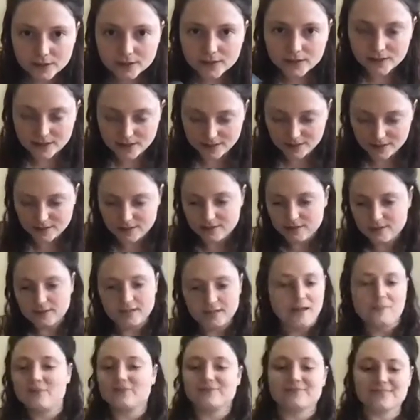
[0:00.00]
Uh, yeah,
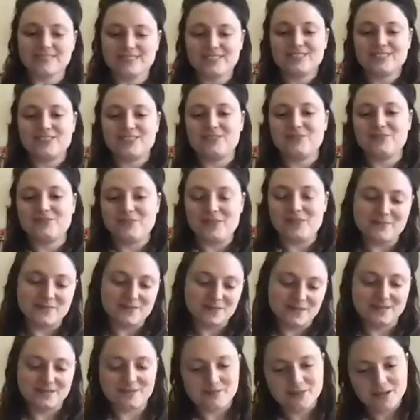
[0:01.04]
so I
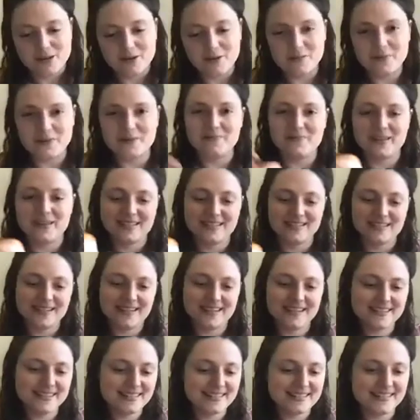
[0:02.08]
hope it makes
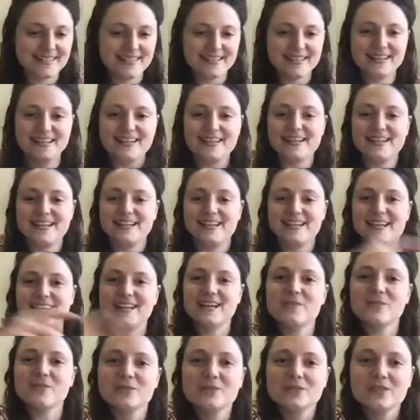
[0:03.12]
sense and I
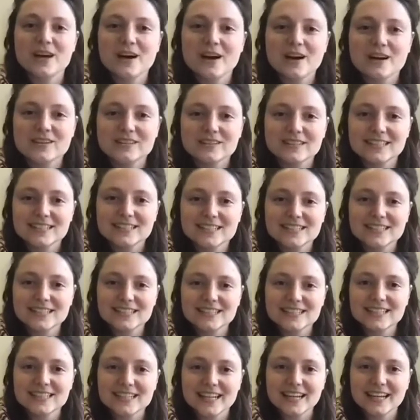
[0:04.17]
will now
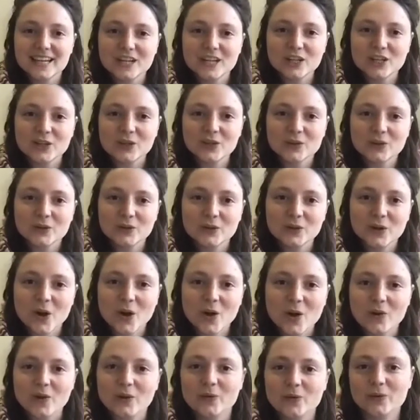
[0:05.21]
let you
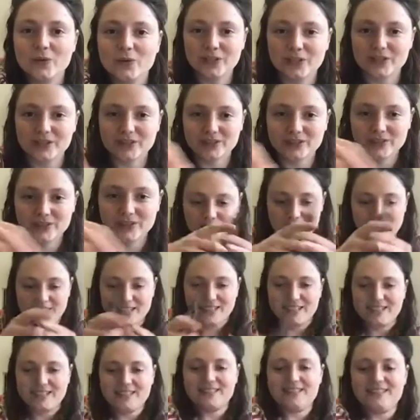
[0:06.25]
work on your
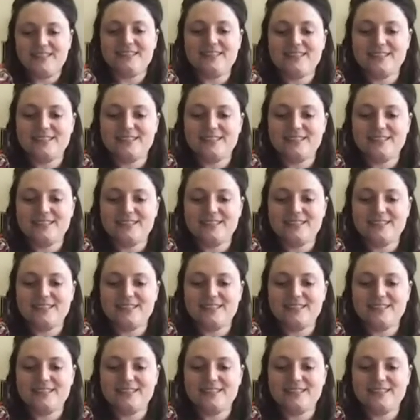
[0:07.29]
thing.